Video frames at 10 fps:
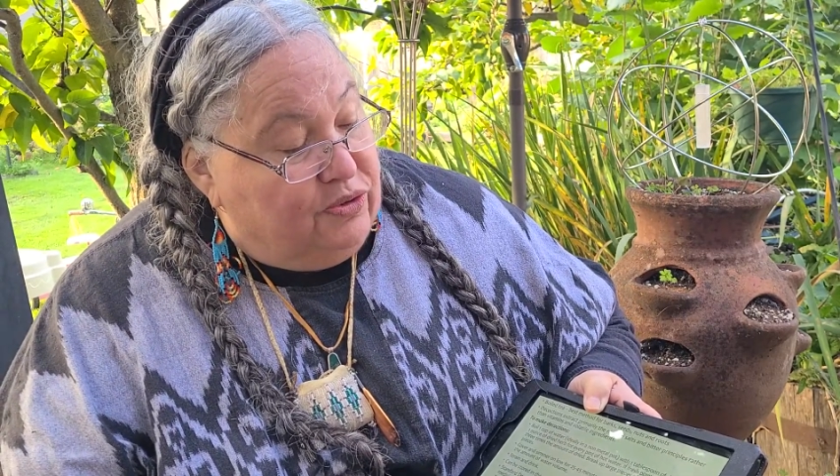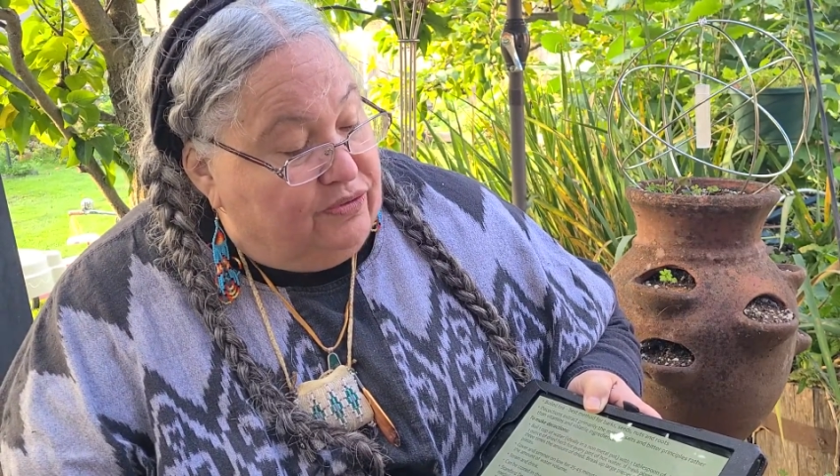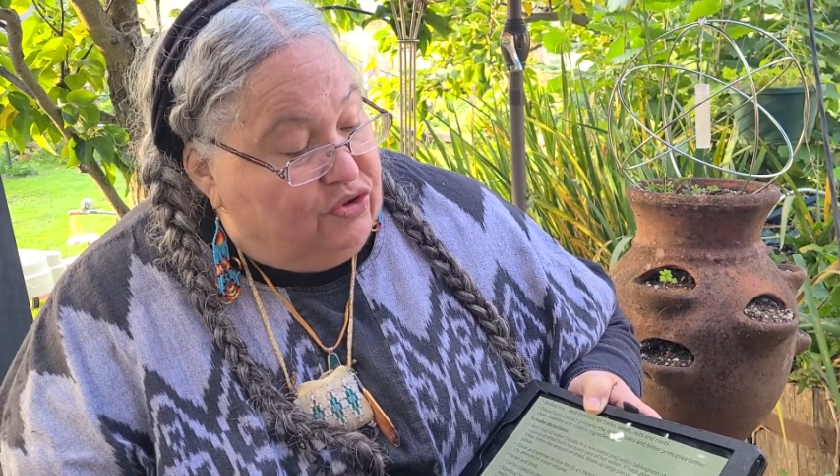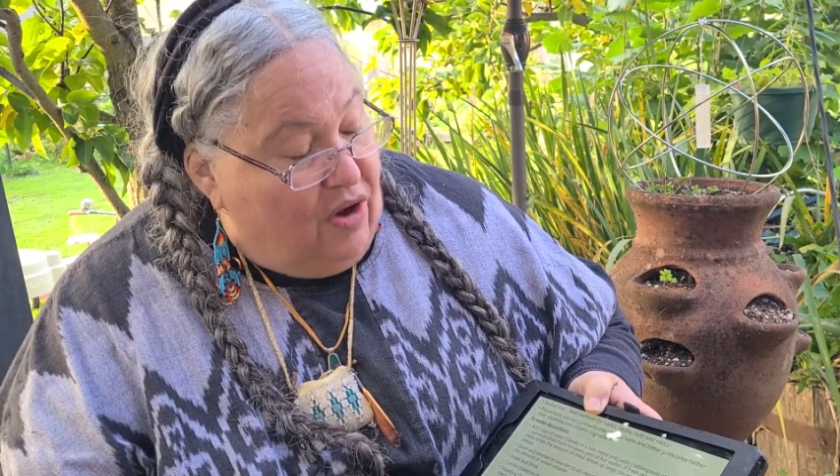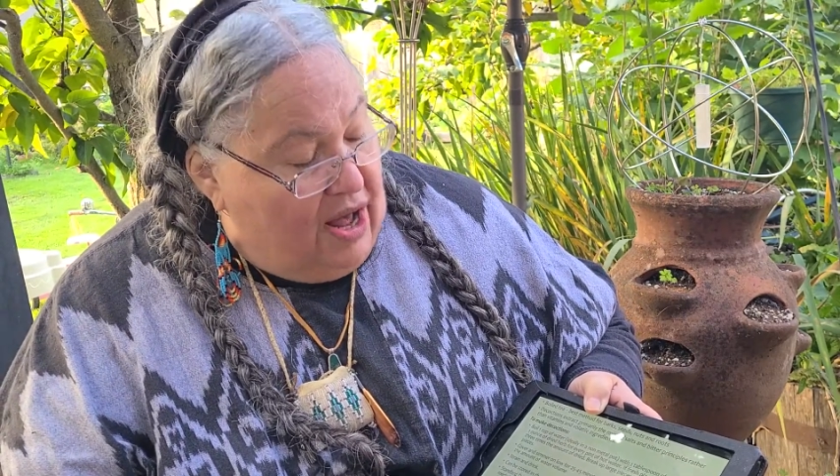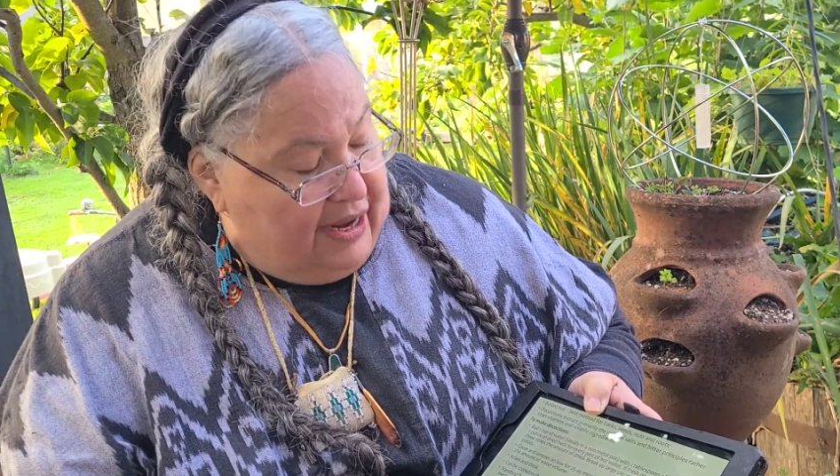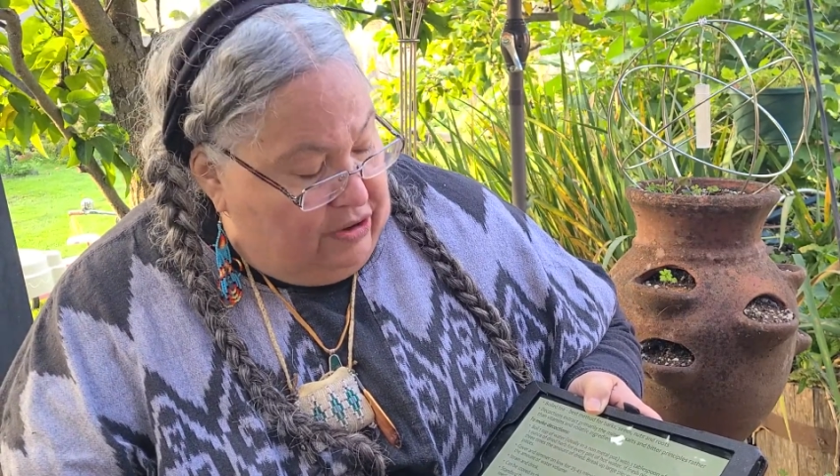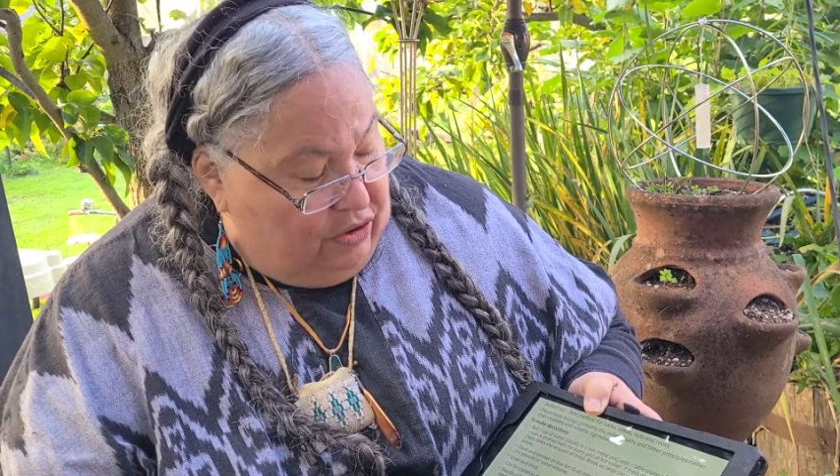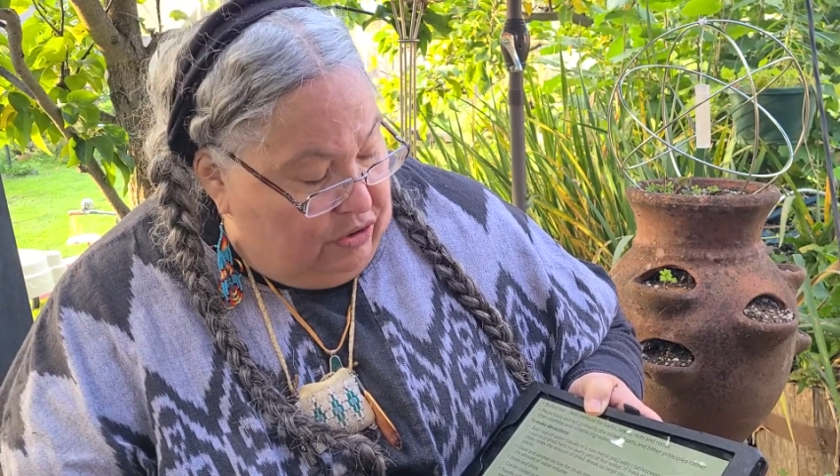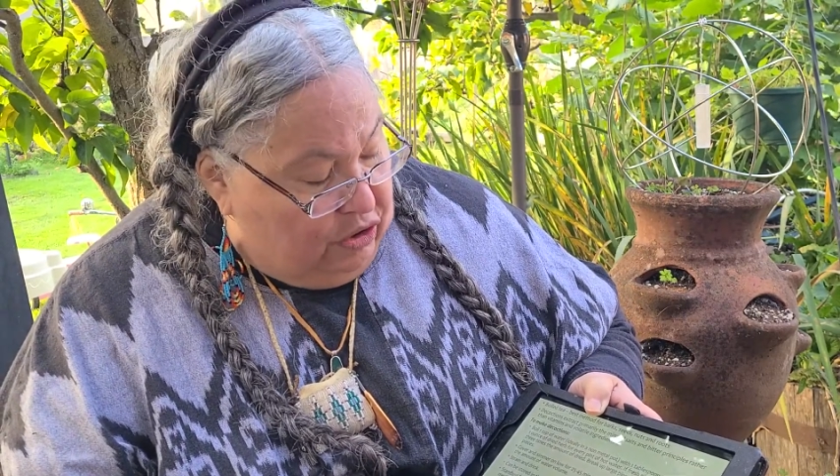of dried
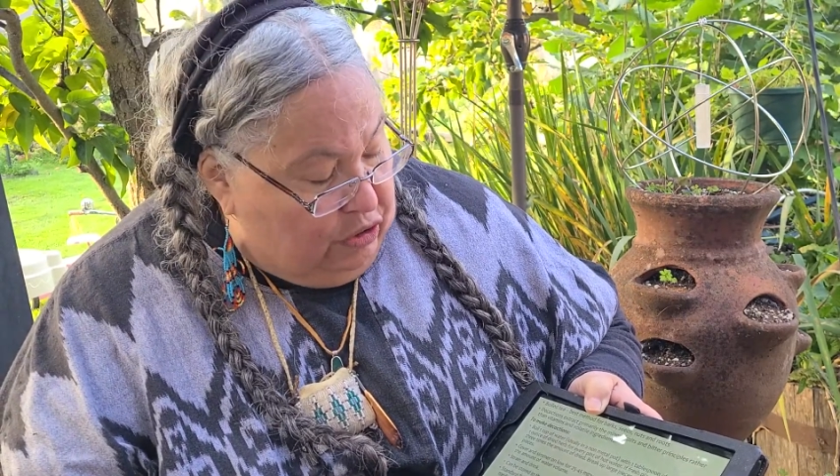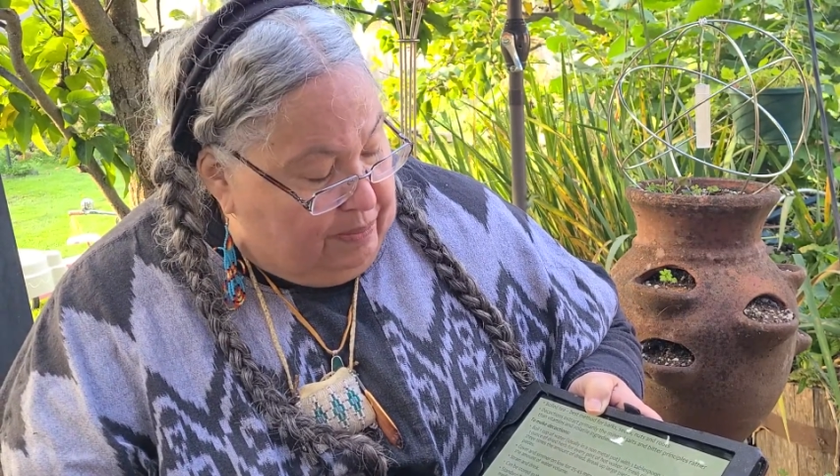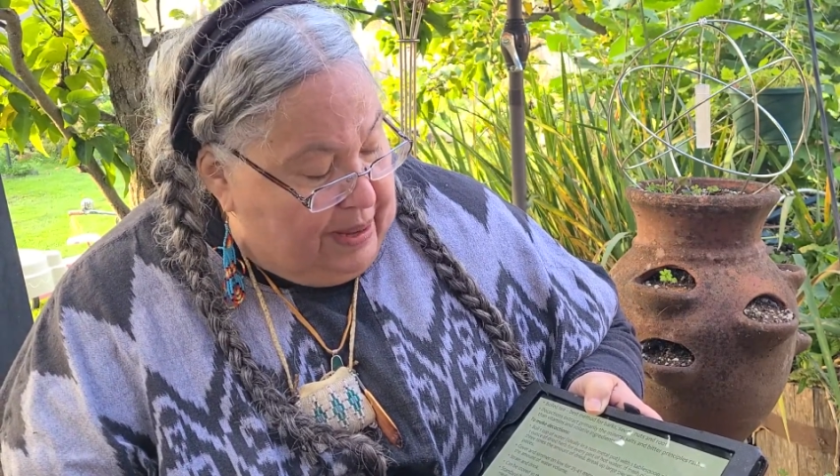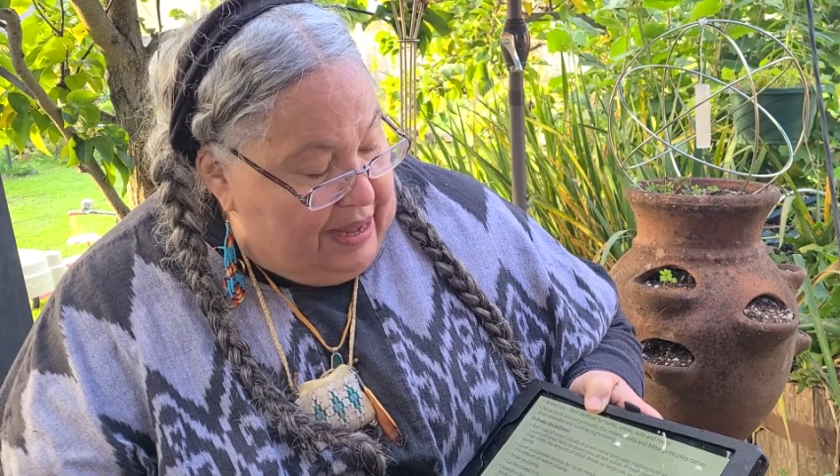herb